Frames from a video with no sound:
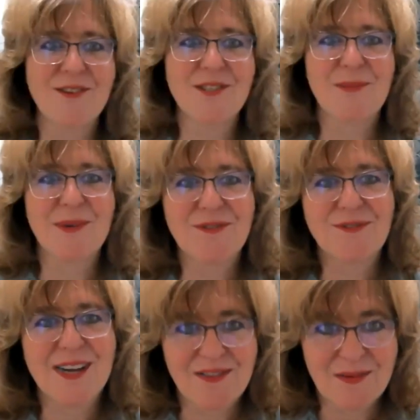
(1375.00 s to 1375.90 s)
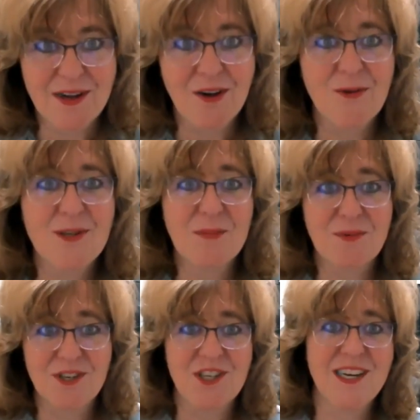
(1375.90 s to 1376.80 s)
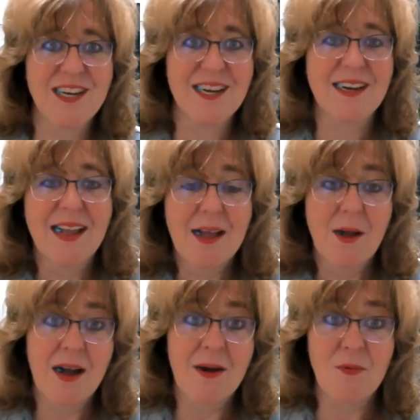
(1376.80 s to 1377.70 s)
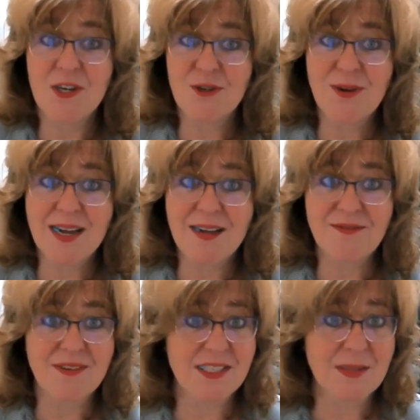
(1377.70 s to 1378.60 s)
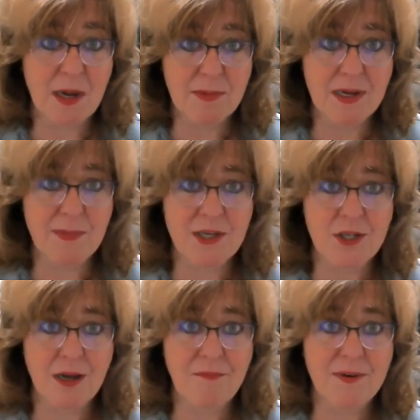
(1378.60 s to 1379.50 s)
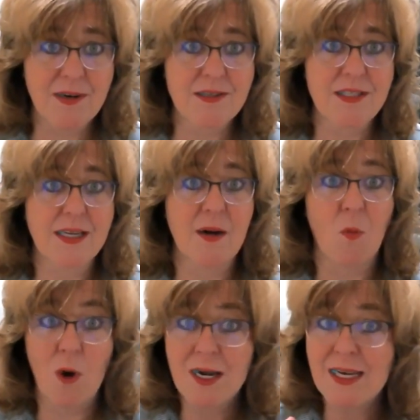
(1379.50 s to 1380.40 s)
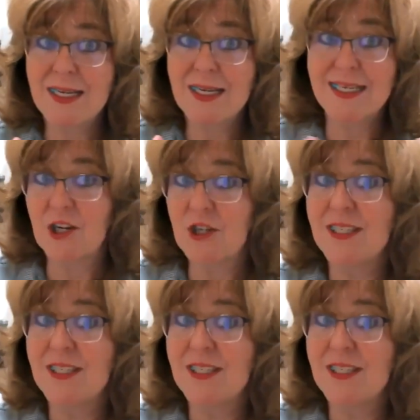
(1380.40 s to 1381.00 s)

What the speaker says: much for having me. Always appreciate it. We do have some upcoming job fairs. One is actually